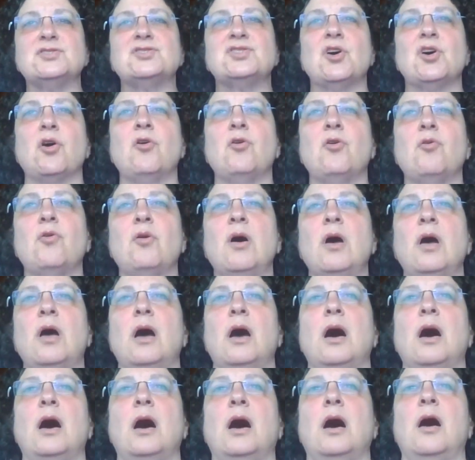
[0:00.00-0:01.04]
So
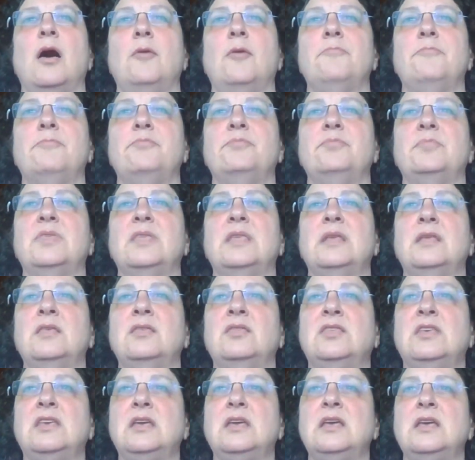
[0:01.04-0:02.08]

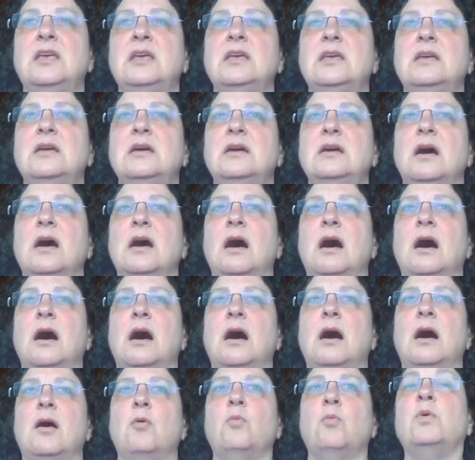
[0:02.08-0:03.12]
we
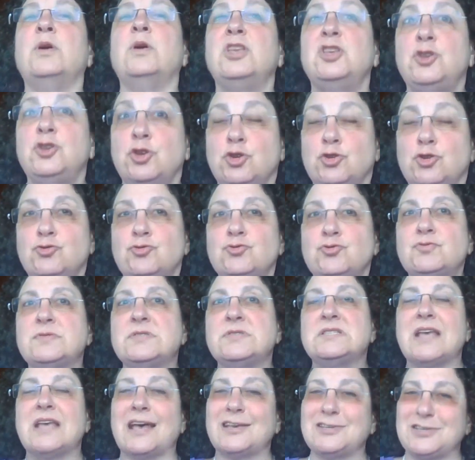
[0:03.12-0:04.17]

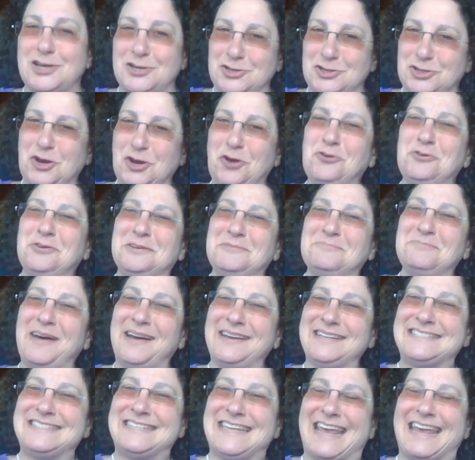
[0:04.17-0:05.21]
use, as I showed in
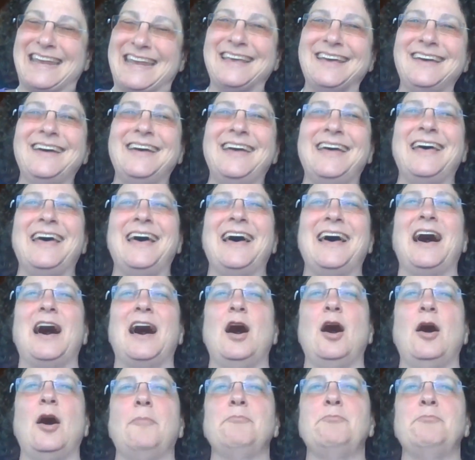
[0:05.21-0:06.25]
my data,
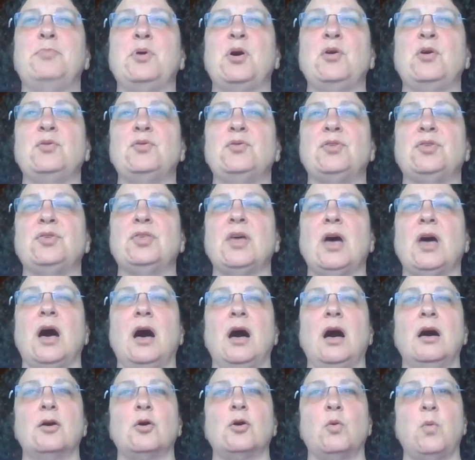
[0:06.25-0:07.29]
both
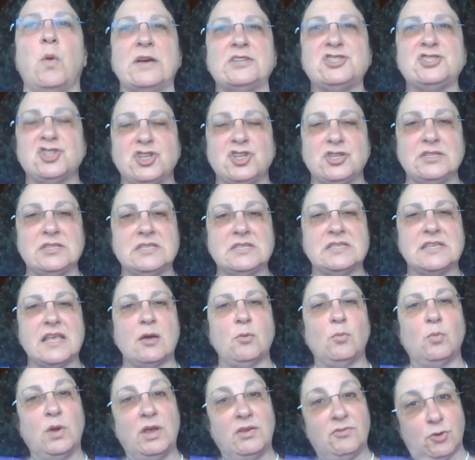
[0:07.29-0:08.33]
questions
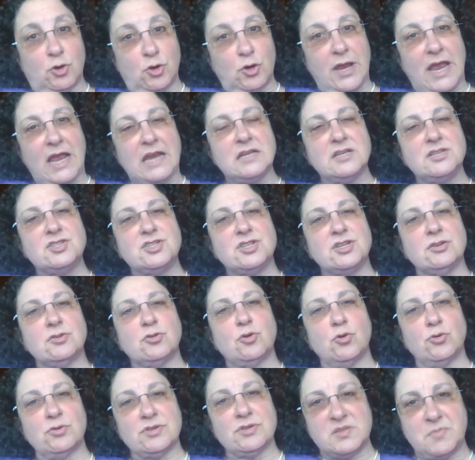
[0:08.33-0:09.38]
that we've created to
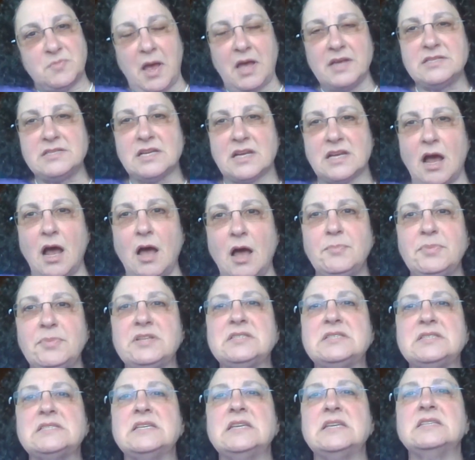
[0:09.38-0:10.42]
correspond to
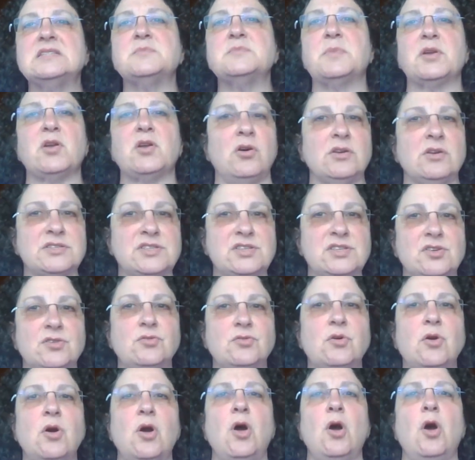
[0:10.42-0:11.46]
competencies, but
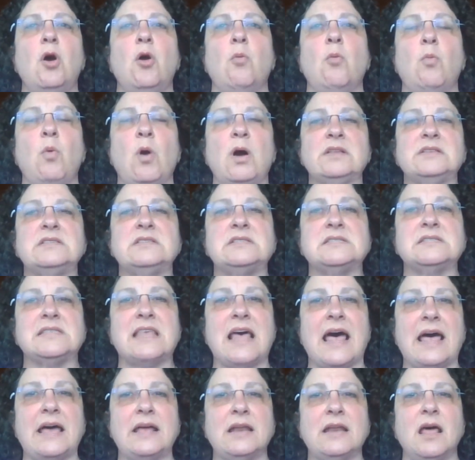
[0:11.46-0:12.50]
also ones
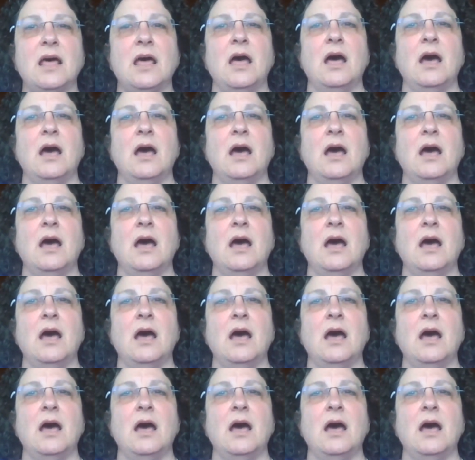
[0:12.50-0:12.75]
that